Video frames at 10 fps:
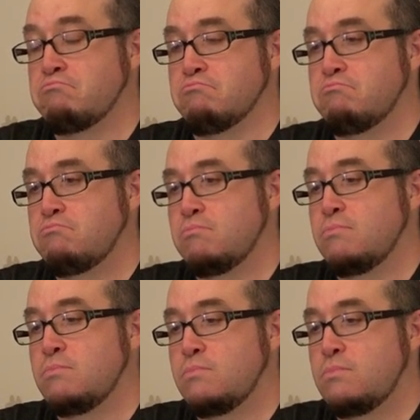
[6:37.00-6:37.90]

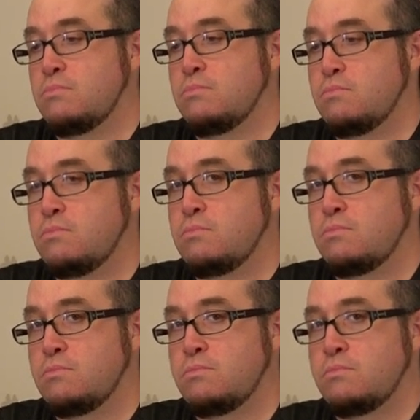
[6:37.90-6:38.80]

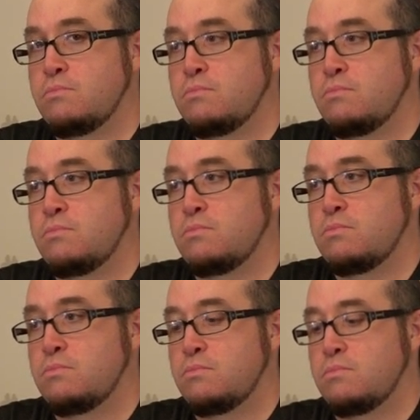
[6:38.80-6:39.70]

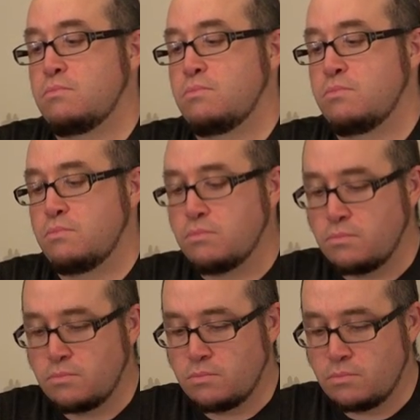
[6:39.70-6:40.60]

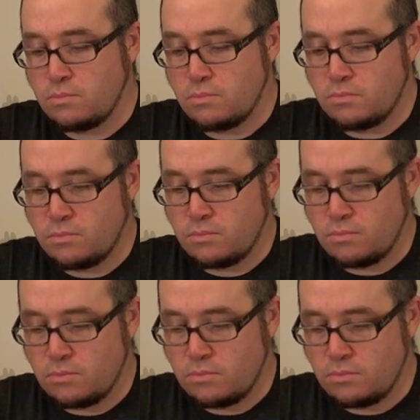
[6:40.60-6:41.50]

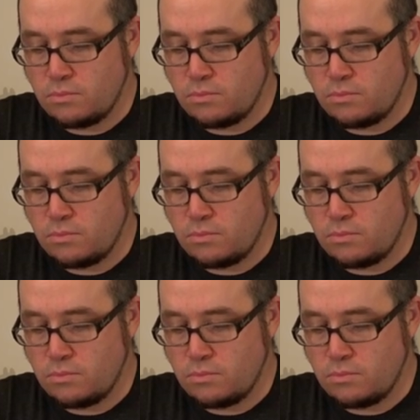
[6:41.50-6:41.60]
(silent)